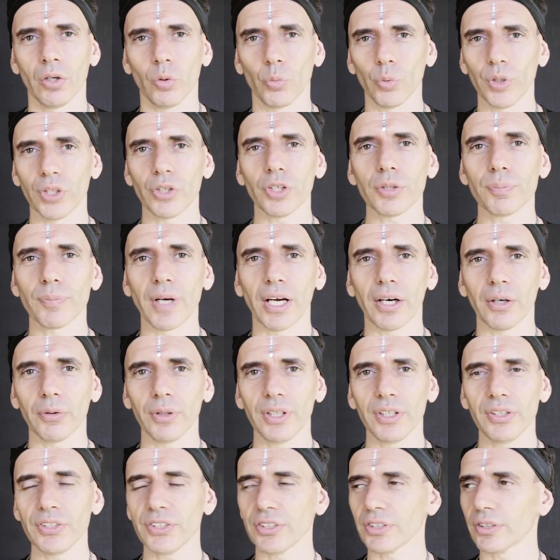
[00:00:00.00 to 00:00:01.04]
We got
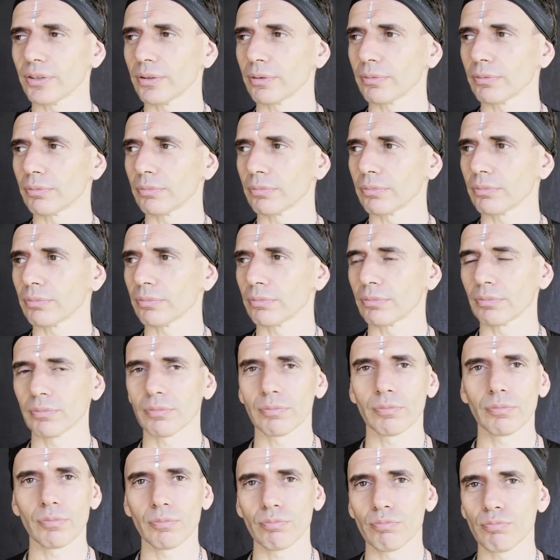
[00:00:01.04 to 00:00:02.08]
married,
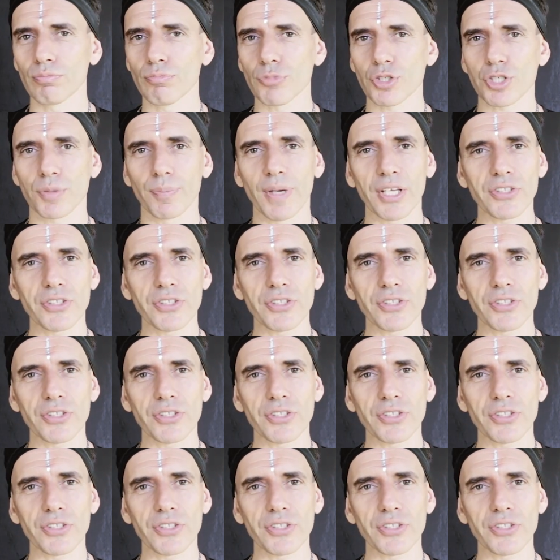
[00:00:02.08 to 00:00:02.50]
she